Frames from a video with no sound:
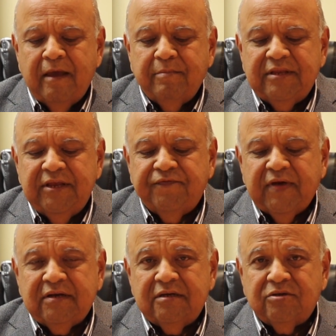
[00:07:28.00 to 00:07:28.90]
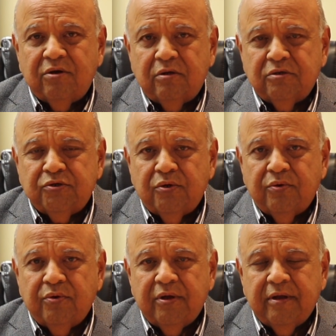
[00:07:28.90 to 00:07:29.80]
But these factors are
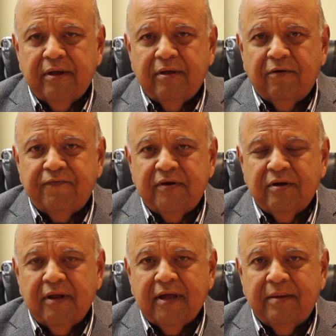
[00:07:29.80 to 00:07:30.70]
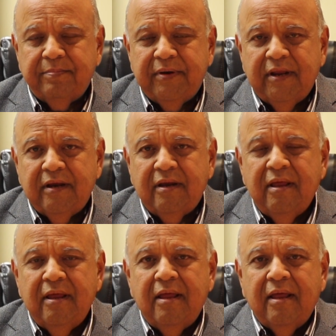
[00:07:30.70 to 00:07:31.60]
also often accompanied,
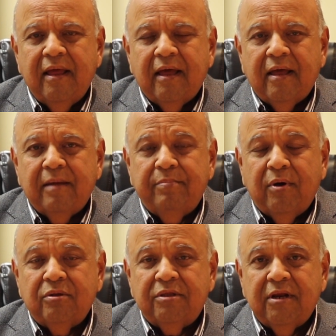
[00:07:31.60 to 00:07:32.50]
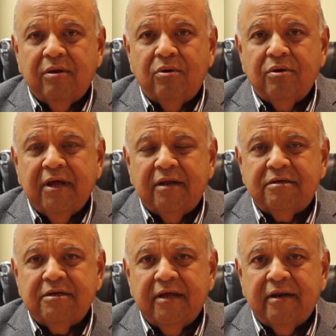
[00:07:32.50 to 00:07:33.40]
both in our own
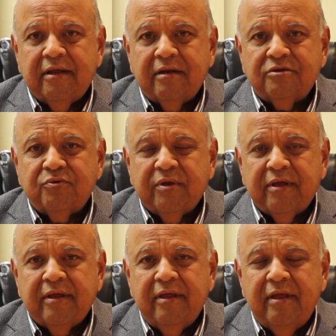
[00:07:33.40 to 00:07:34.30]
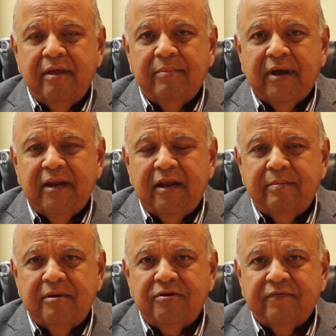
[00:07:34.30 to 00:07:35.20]
country and elsewhere, by an
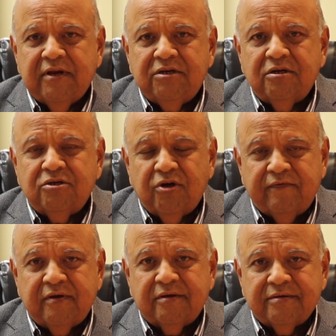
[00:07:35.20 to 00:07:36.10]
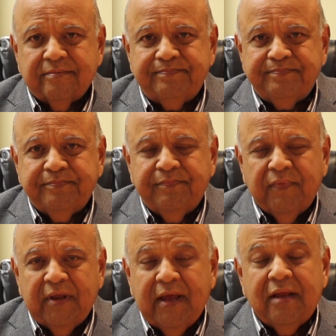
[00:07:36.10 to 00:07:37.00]
element of racial chauvinism,
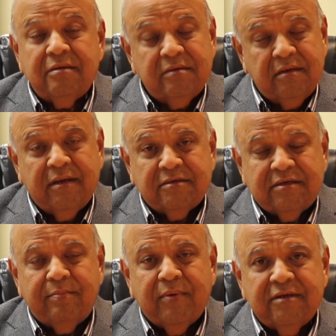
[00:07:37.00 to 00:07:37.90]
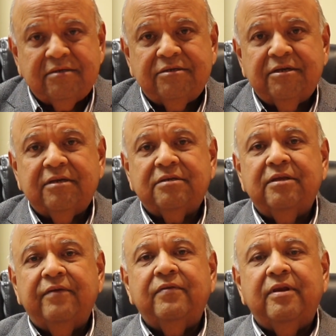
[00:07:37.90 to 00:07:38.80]
and as some might
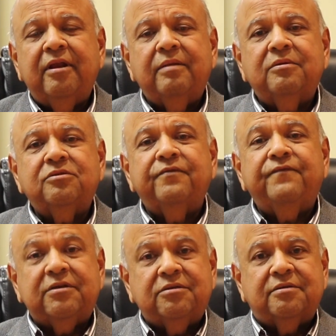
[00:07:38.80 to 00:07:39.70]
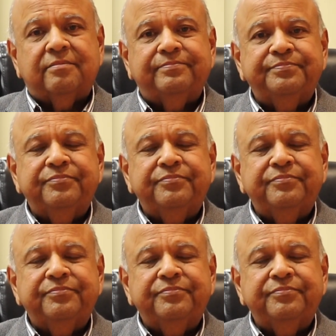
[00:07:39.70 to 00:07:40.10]
suggest, even elements of fascism